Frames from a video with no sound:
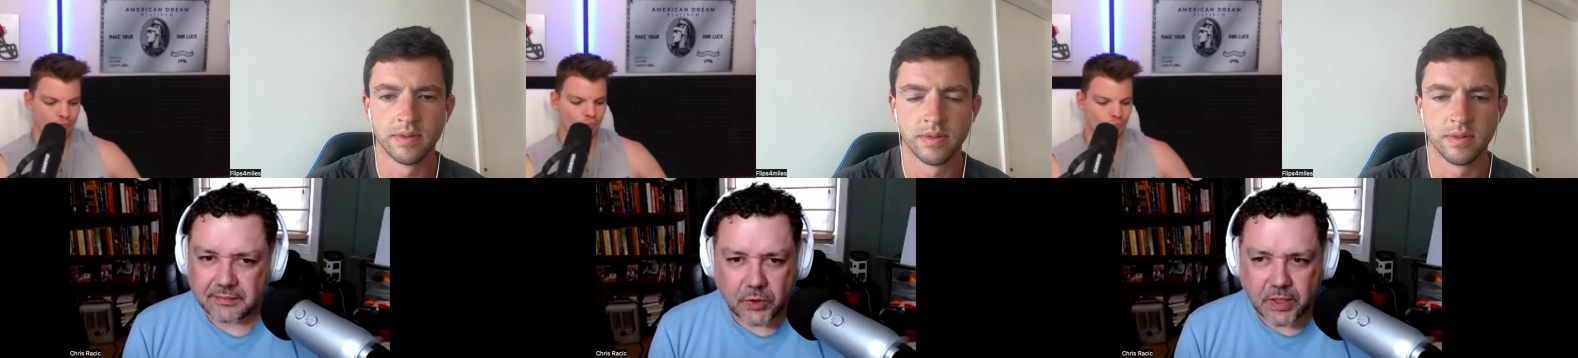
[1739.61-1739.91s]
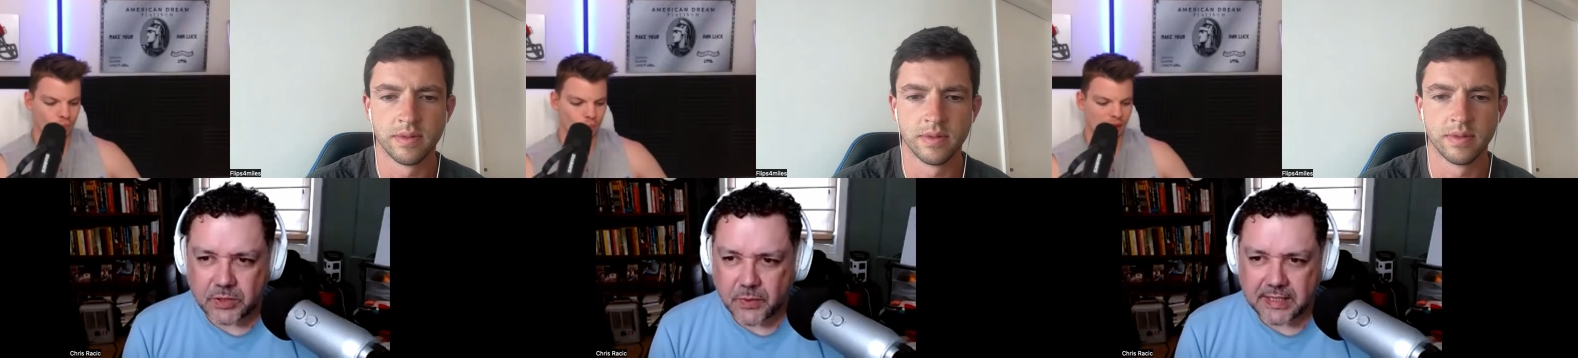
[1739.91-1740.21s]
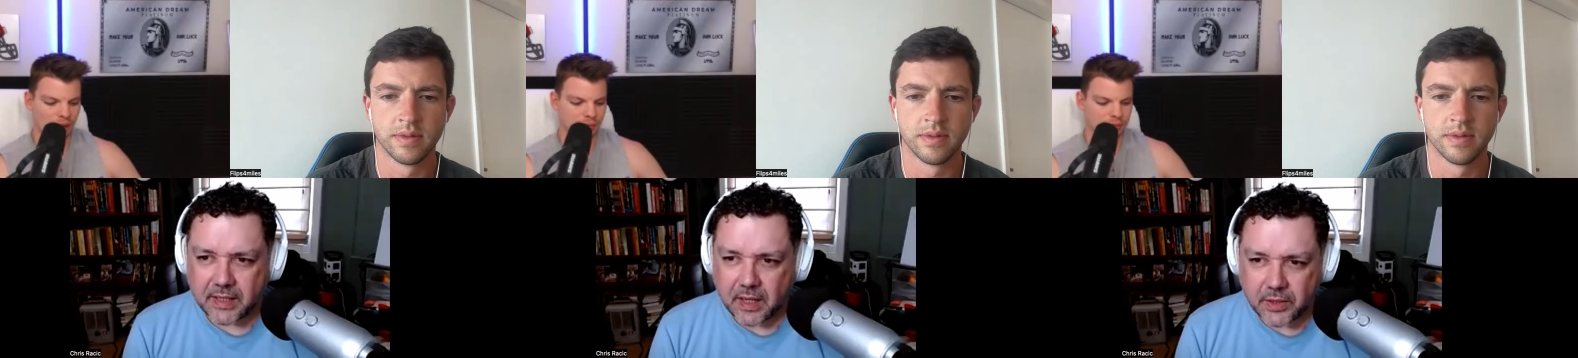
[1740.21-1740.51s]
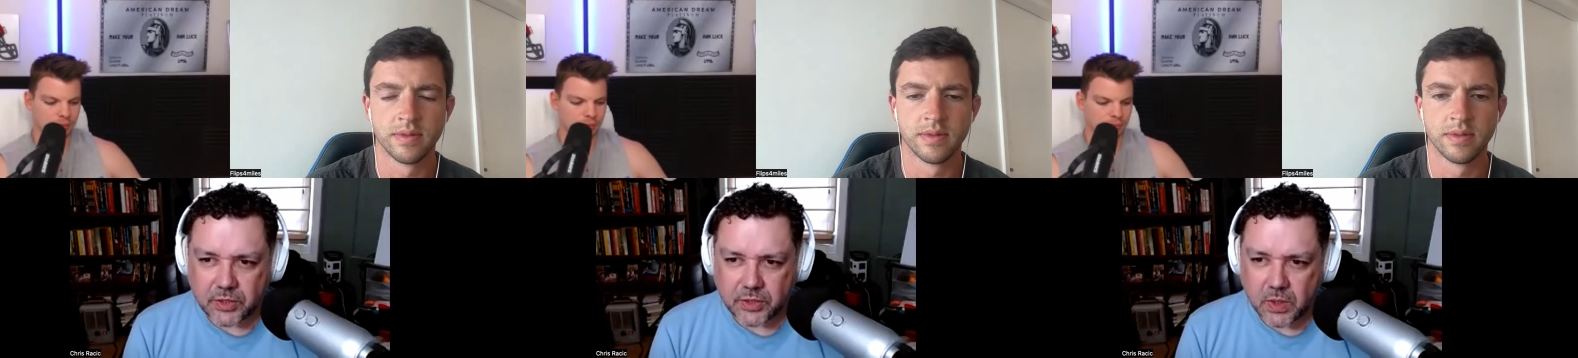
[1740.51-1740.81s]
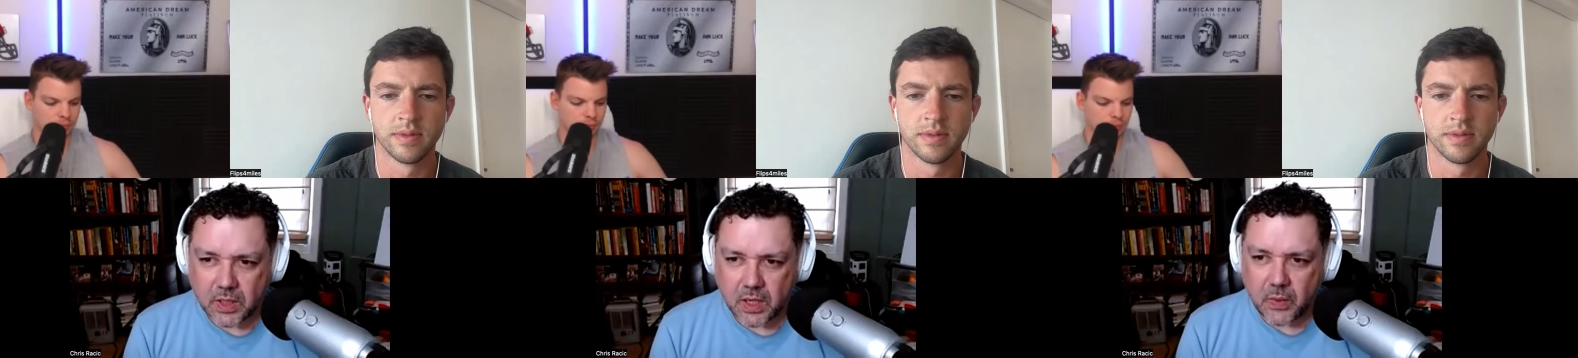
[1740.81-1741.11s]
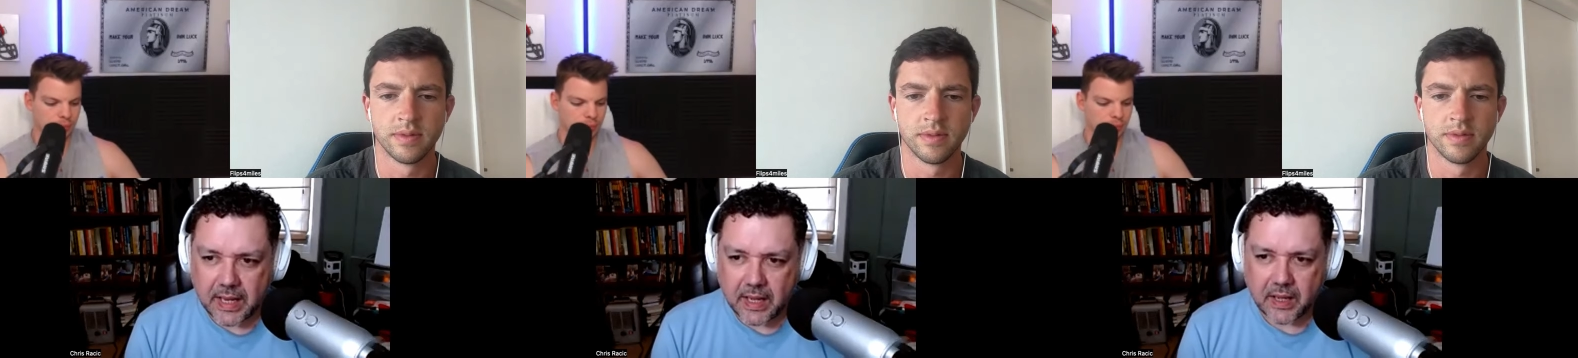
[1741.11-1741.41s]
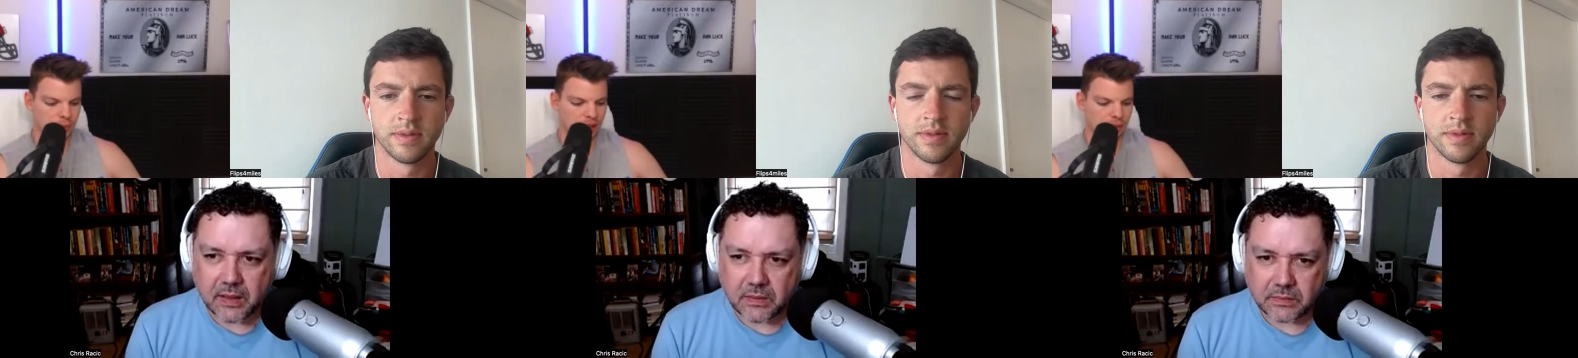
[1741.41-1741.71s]
Speaker 1: Chris Racic underscore
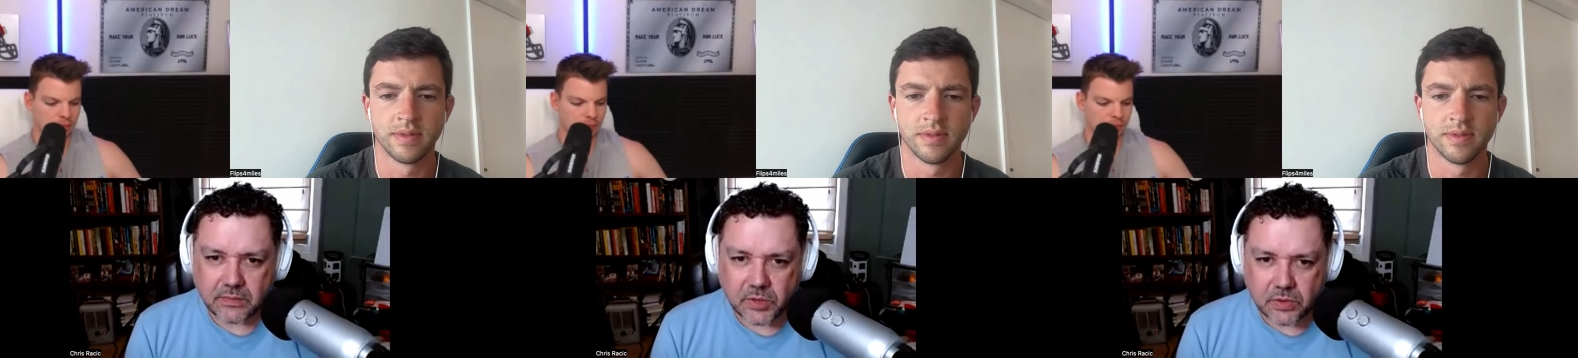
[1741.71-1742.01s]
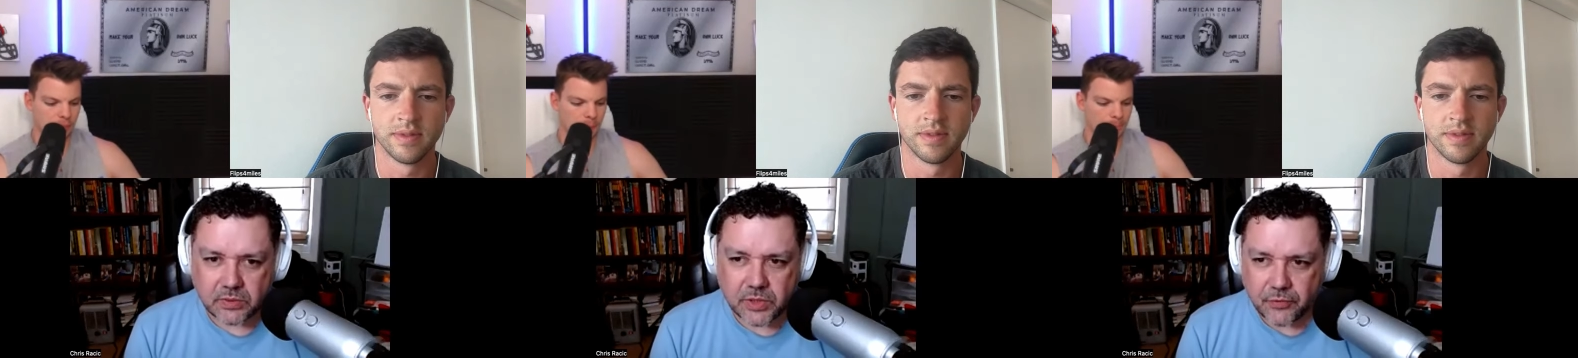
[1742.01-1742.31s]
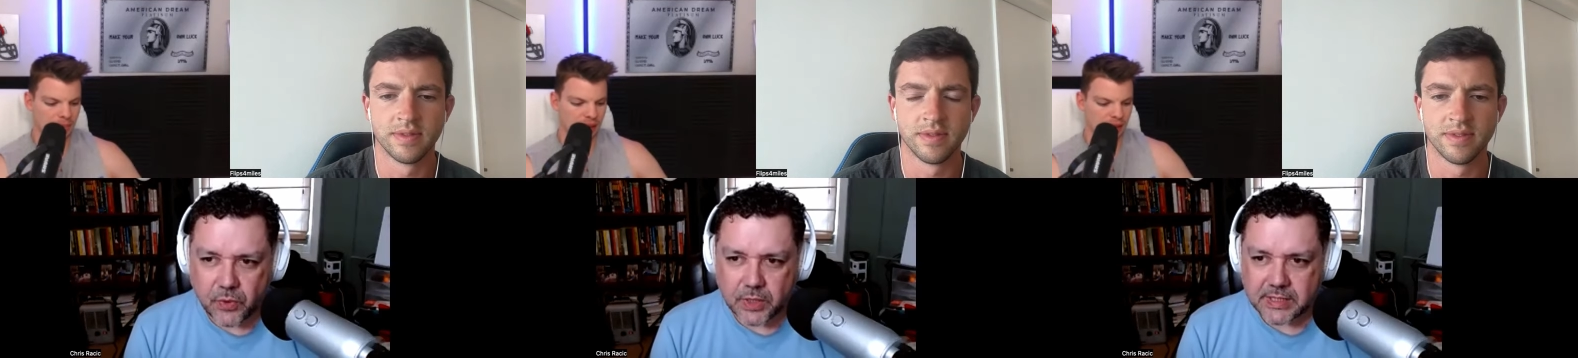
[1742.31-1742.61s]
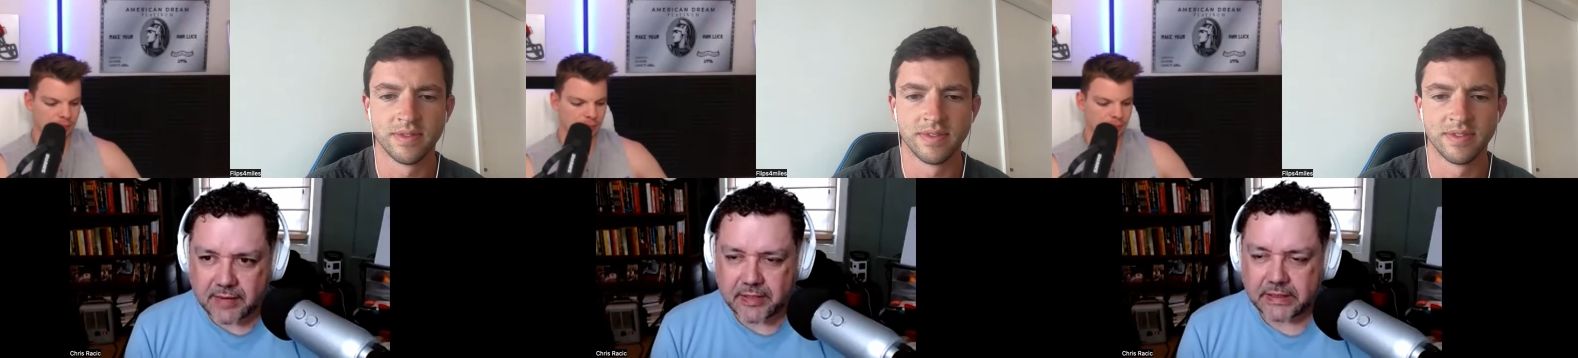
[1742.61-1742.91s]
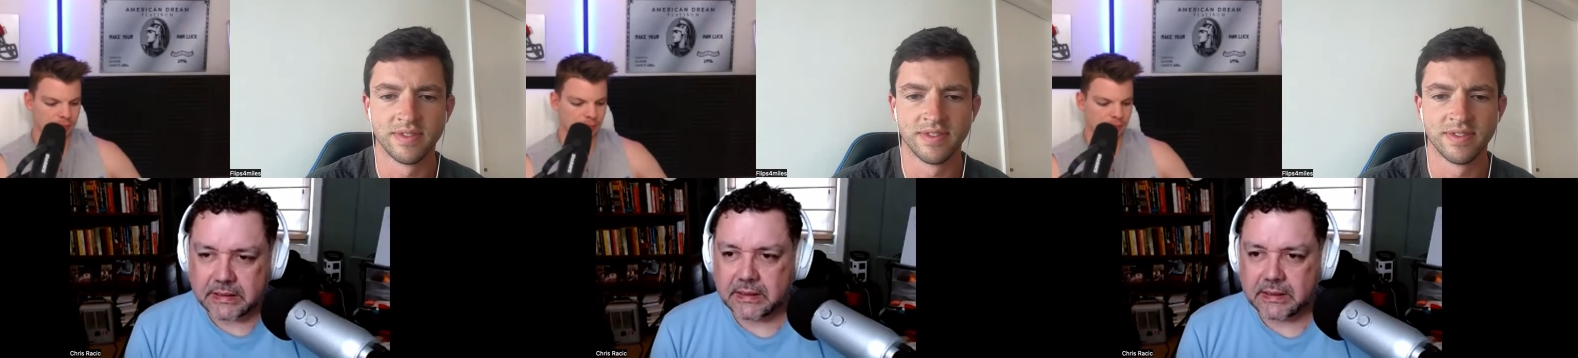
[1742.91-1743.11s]
OAL two four seven.